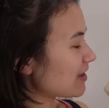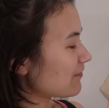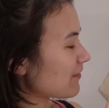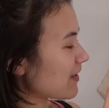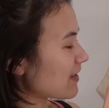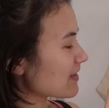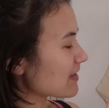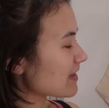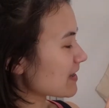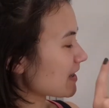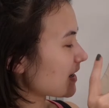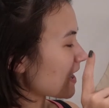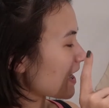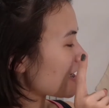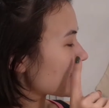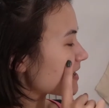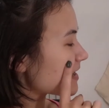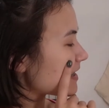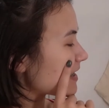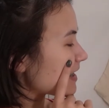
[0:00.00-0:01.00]
Advanced
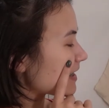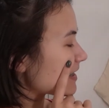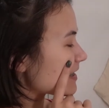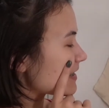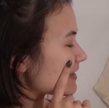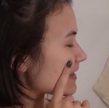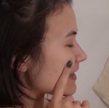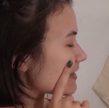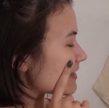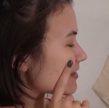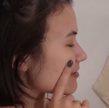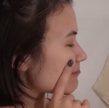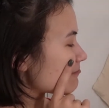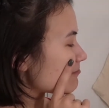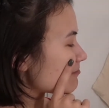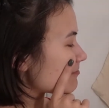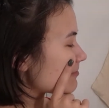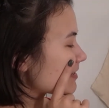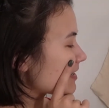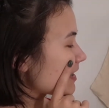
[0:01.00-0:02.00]
Lightening
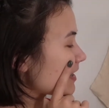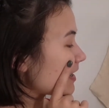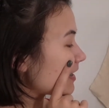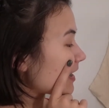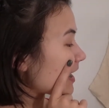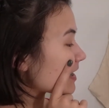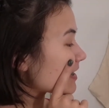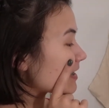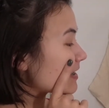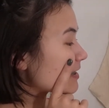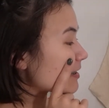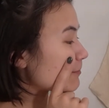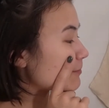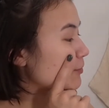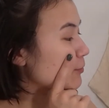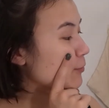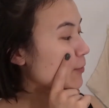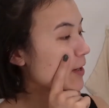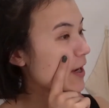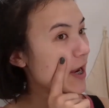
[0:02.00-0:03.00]
System. It lightens up
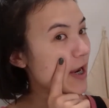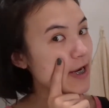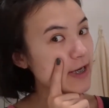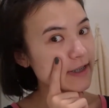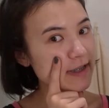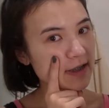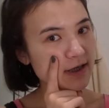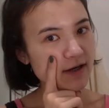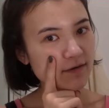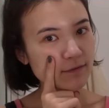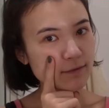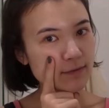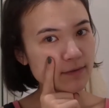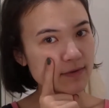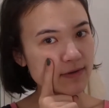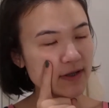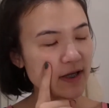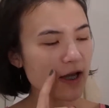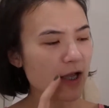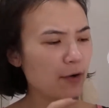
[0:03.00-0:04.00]
to 8
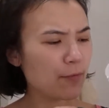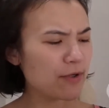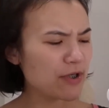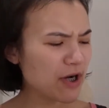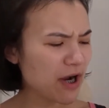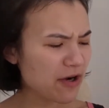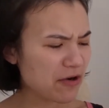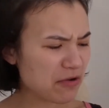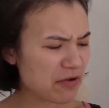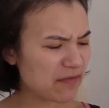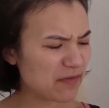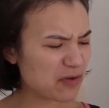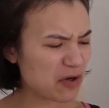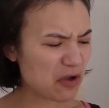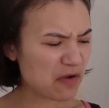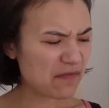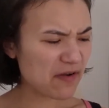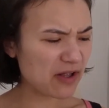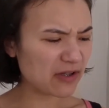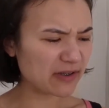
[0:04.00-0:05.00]
levels, which I don't even
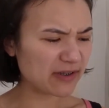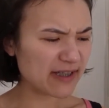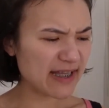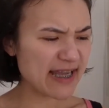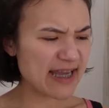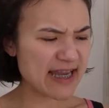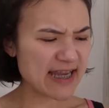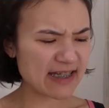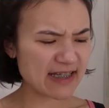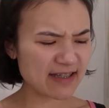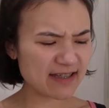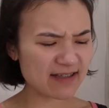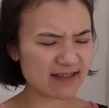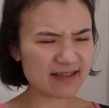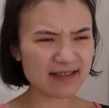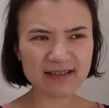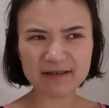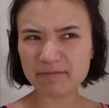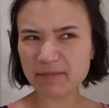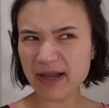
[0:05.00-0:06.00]
know if I'll need
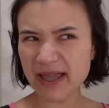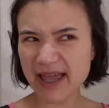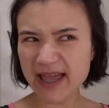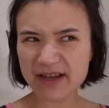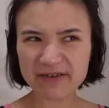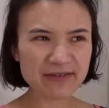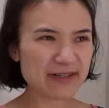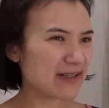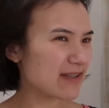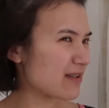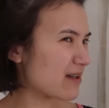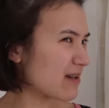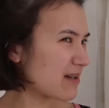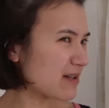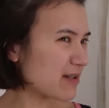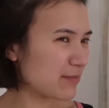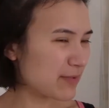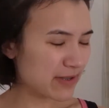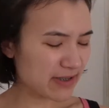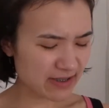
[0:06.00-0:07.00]
because my hair is
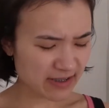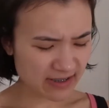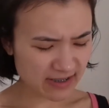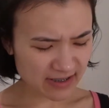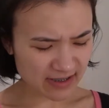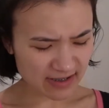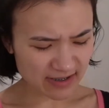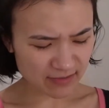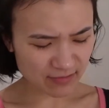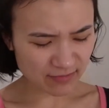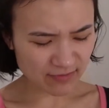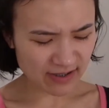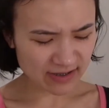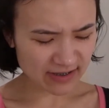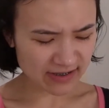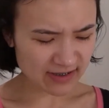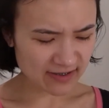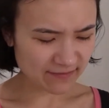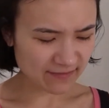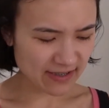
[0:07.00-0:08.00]
darker, but it is
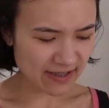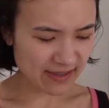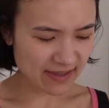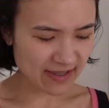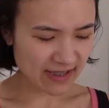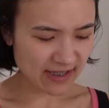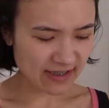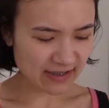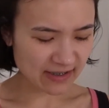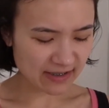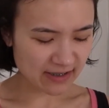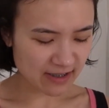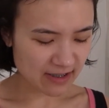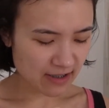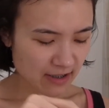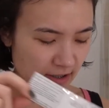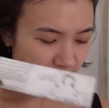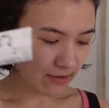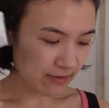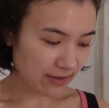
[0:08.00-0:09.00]
relatively thin.
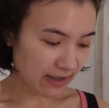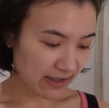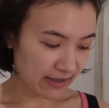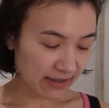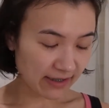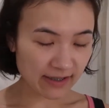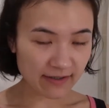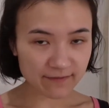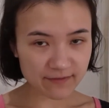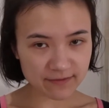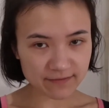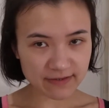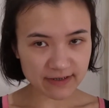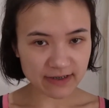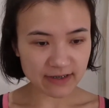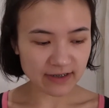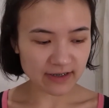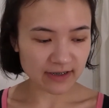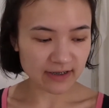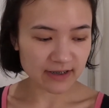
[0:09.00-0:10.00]
Okay, I have to read
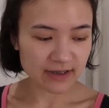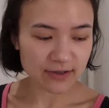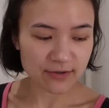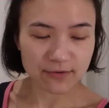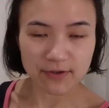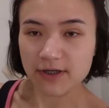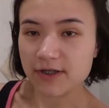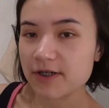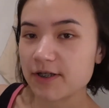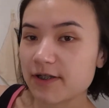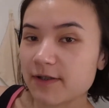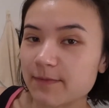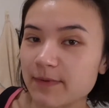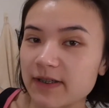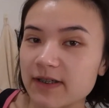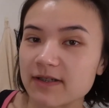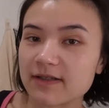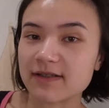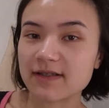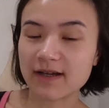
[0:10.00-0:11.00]
the instructions
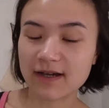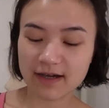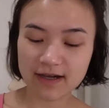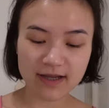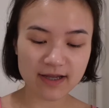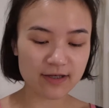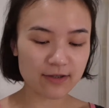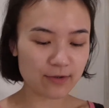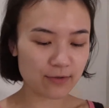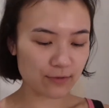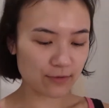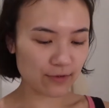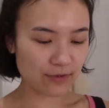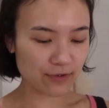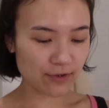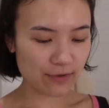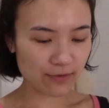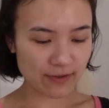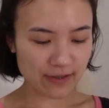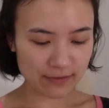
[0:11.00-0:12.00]
because I do
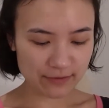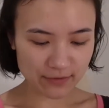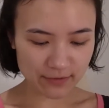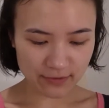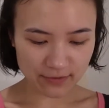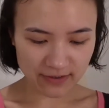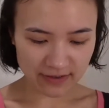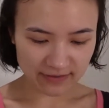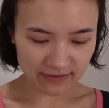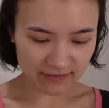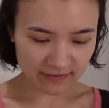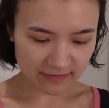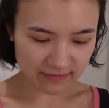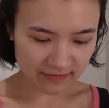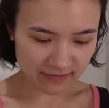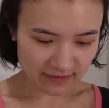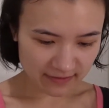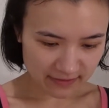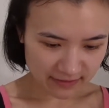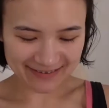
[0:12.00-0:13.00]
not know how to do this.
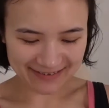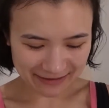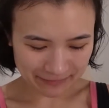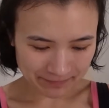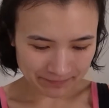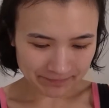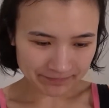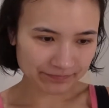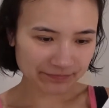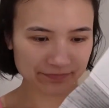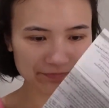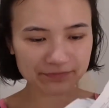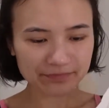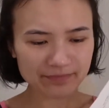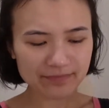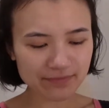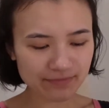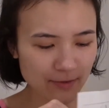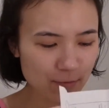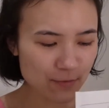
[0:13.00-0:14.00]

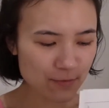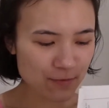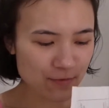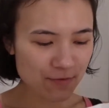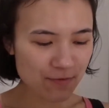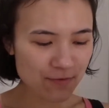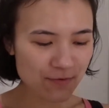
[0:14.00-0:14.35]
Woo!